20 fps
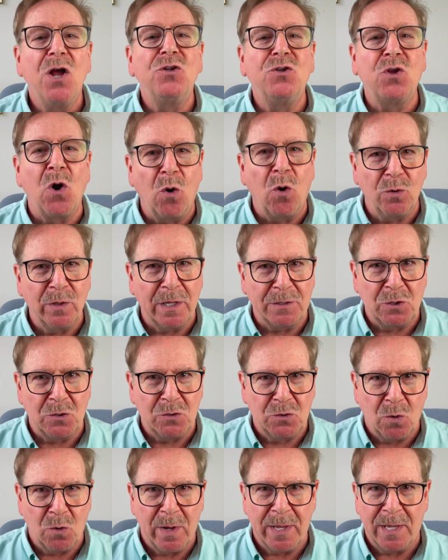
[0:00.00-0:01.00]
don't let the
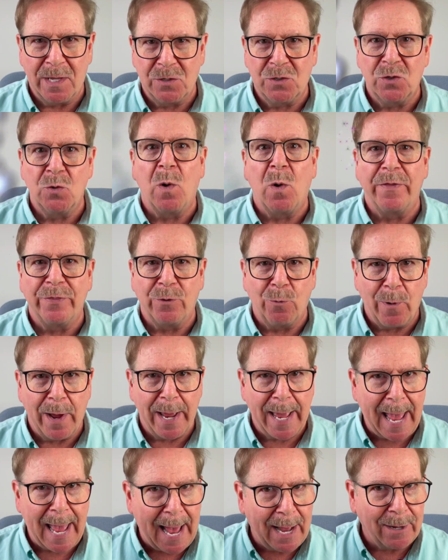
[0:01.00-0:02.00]
door hit you on the
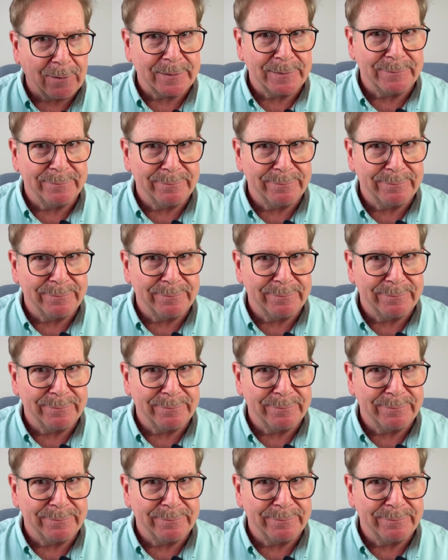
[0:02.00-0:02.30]
way out.